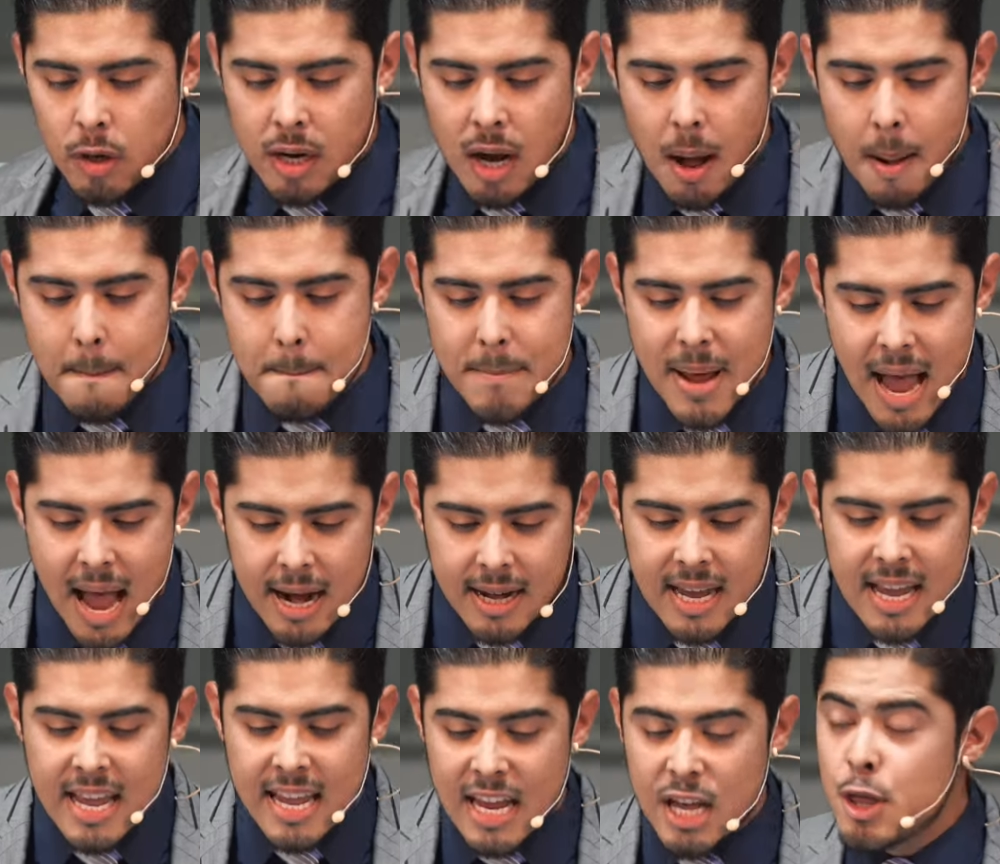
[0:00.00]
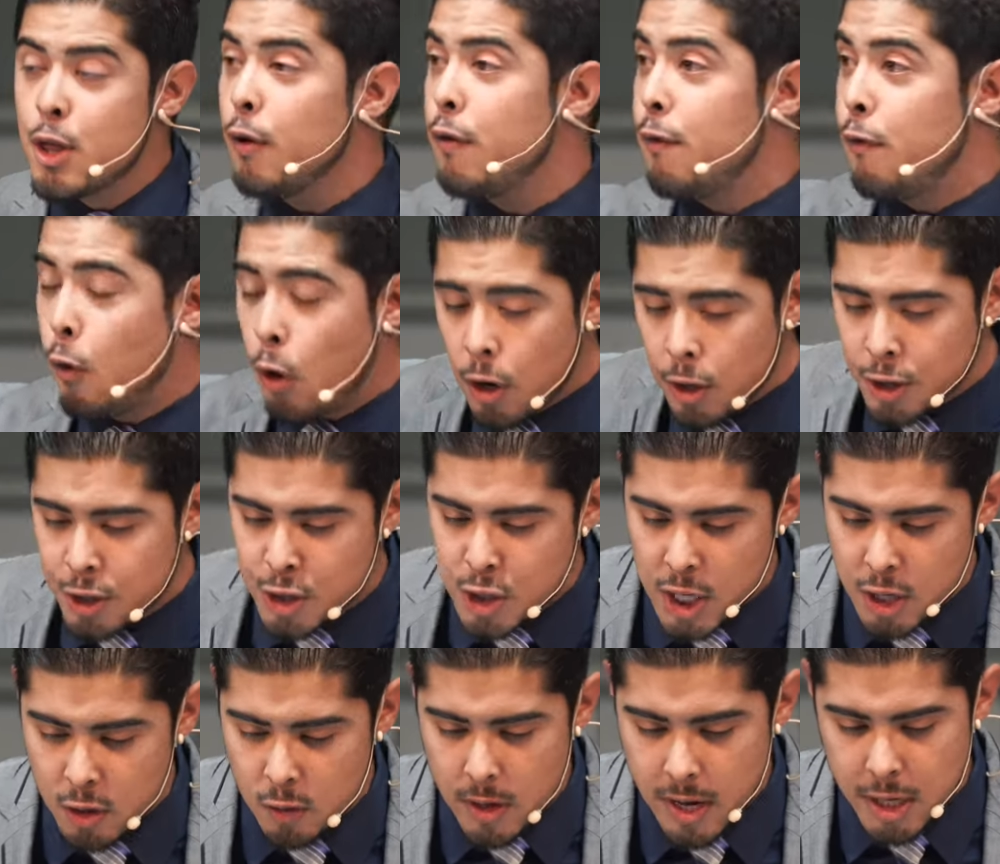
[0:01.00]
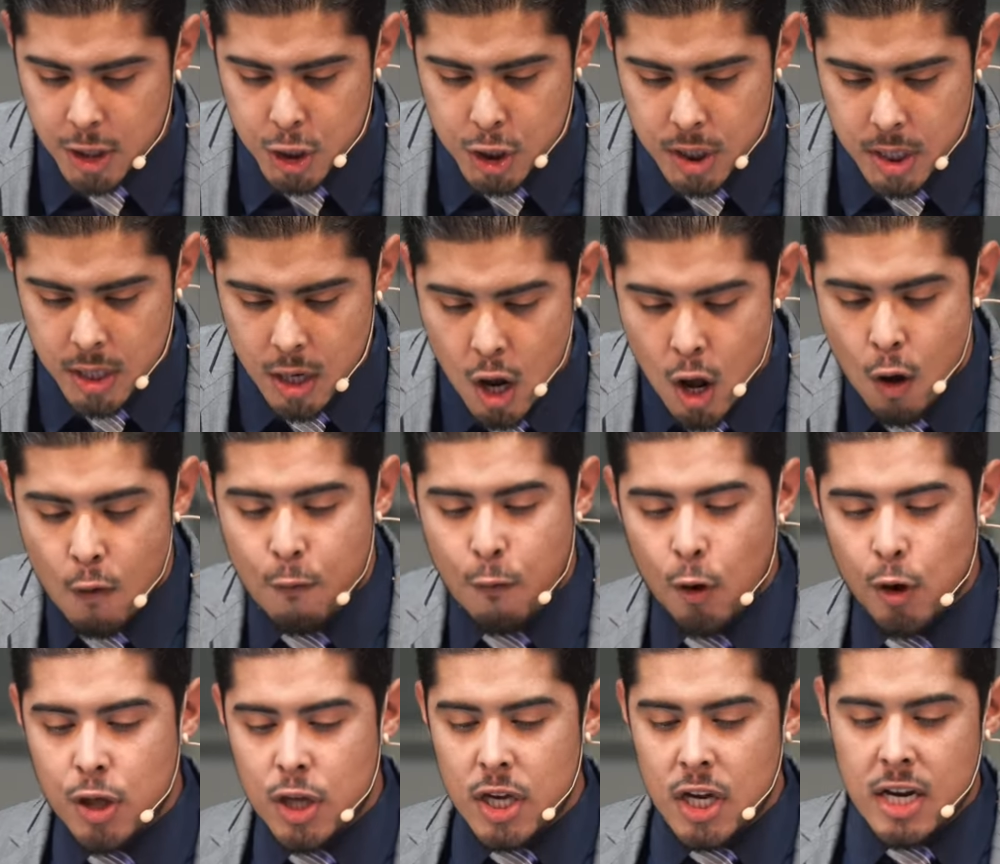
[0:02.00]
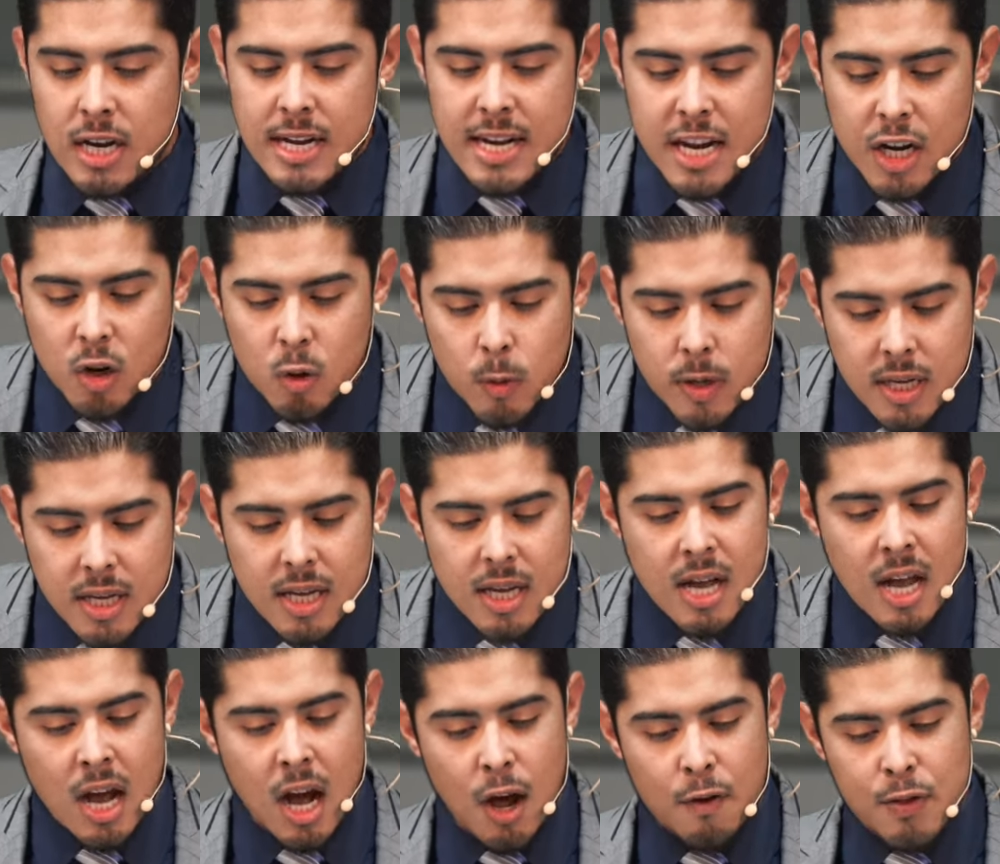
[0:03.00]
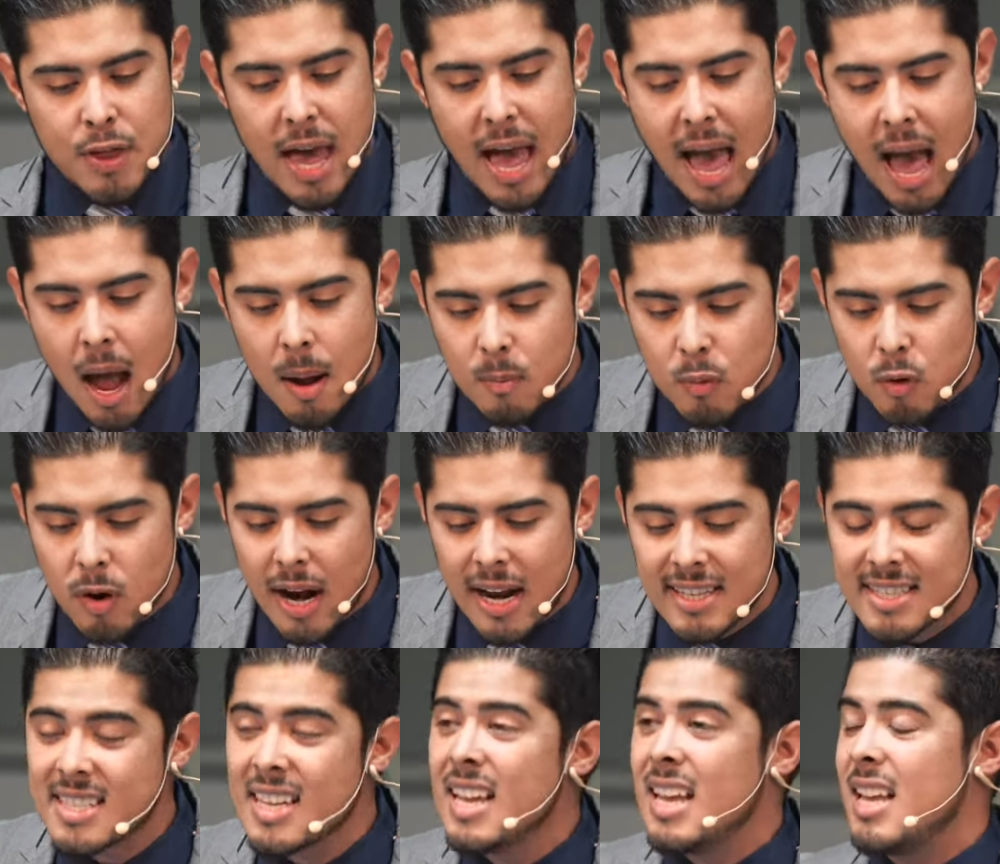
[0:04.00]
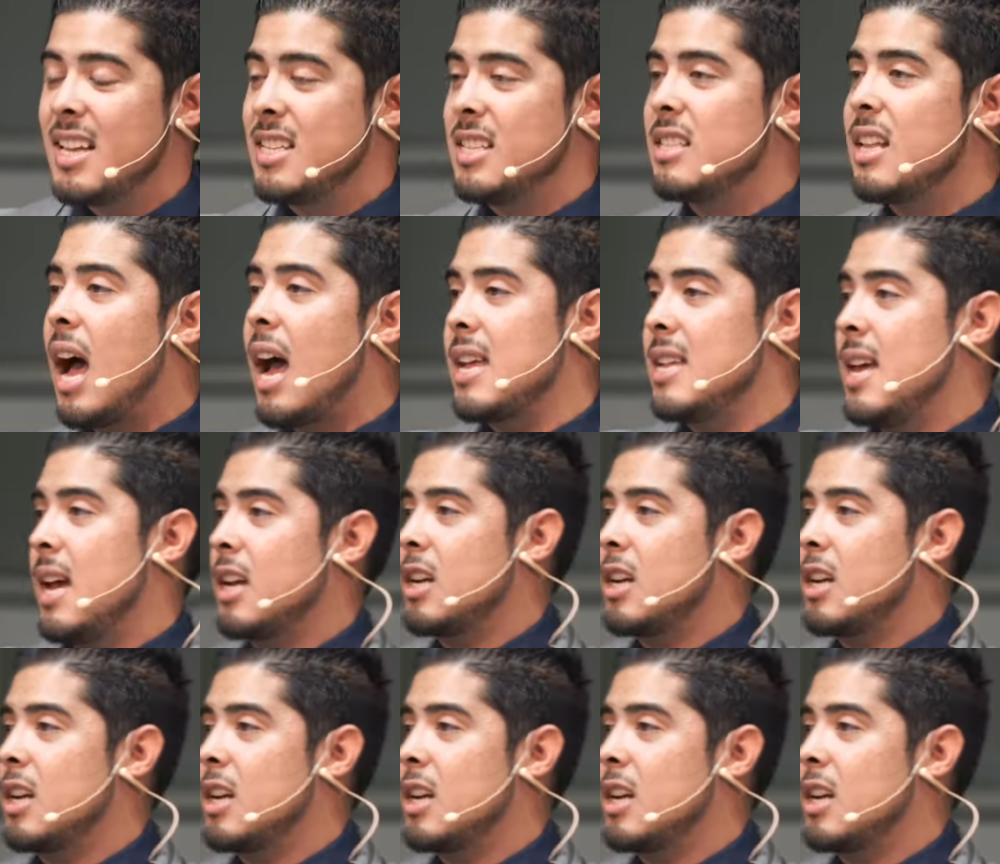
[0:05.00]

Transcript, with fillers: come back in the fourth generation, for the iniquity of the Amorites is not yet